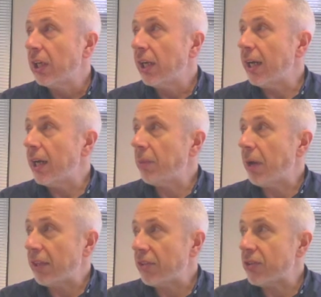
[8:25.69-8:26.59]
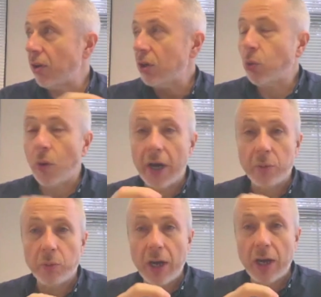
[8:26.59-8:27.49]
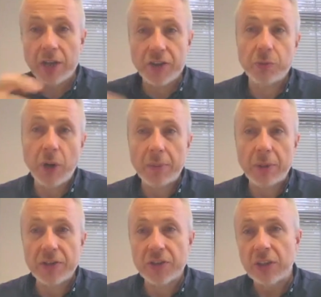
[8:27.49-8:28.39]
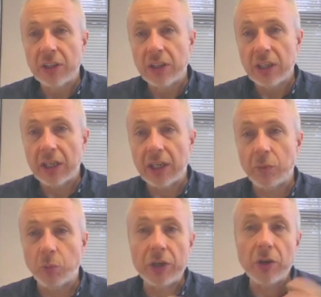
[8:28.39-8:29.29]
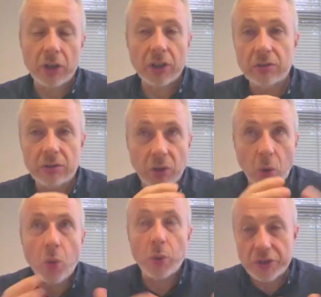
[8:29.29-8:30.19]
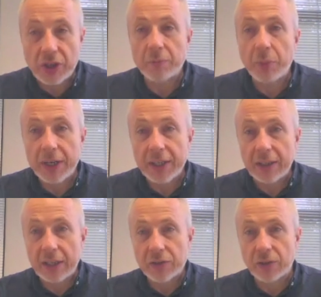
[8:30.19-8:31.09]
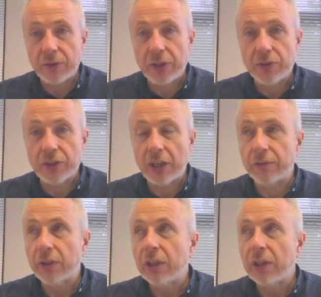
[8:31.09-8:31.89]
And that's not quite where ITWeb is. We're not always kind of breaking that sort of new stuff.